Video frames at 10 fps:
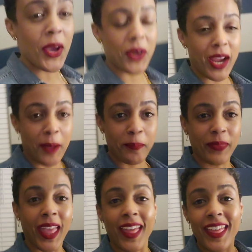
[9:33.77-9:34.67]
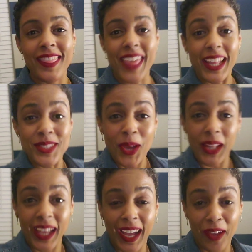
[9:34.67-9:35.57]
All right, that's
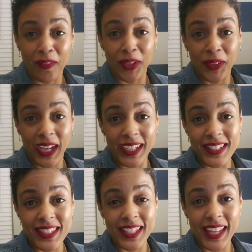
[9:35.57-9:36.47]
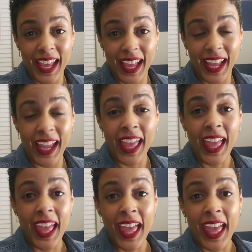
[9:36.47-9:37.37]
all I have for you guys today.
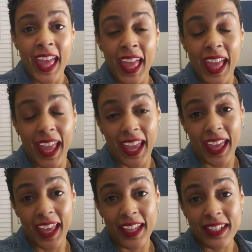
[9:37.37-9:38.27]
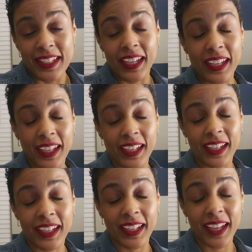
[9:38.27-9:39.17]
And
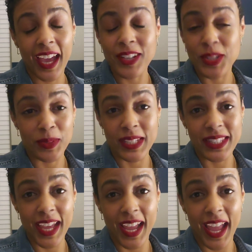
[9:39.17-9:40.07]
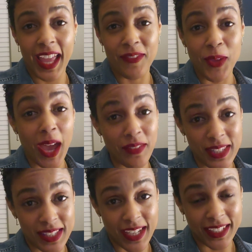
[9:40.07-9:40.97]
I just want to say, if you have a
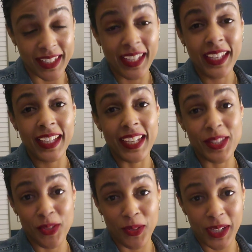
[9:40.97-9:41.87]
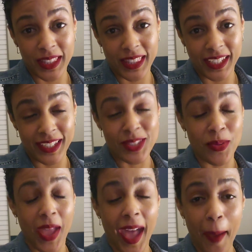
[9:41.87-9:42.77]
son, it's a great thing.
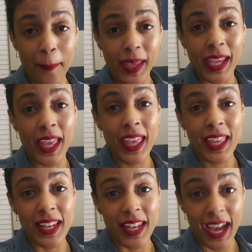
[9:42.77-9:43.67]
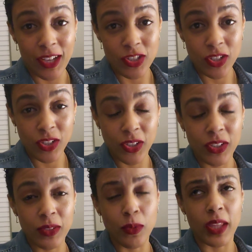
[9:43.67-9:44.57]
So happy
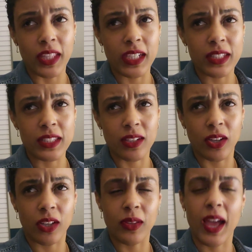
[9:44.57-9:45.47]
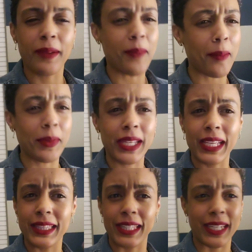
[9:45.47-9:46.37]
National, well, I think it's called, I'm going to
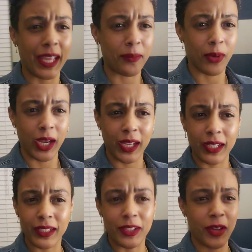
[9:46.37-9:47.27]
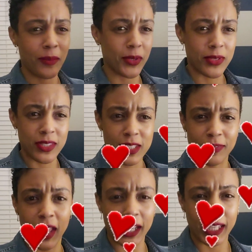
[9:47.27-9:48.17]
get the name right. You know, I'm new to
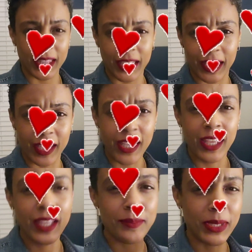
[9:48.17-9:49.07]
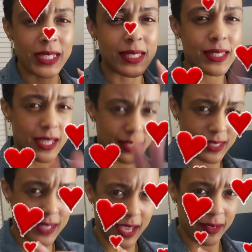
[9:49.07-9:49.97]
this vlogging thing, but it's
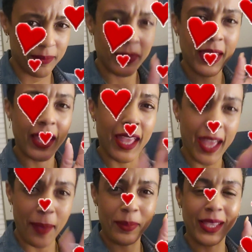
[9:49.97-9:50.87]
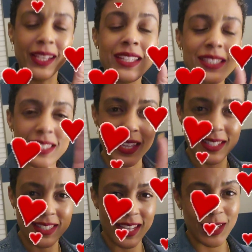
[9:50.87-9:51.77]
Son's Day. Happy
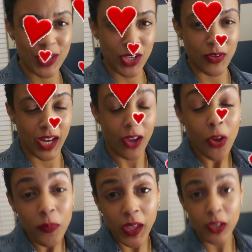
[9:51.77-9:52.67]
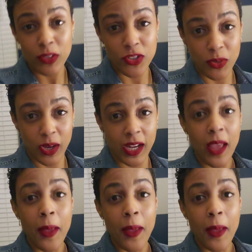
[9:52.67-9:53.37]
Son's Day to you. And I hope that you enjoyed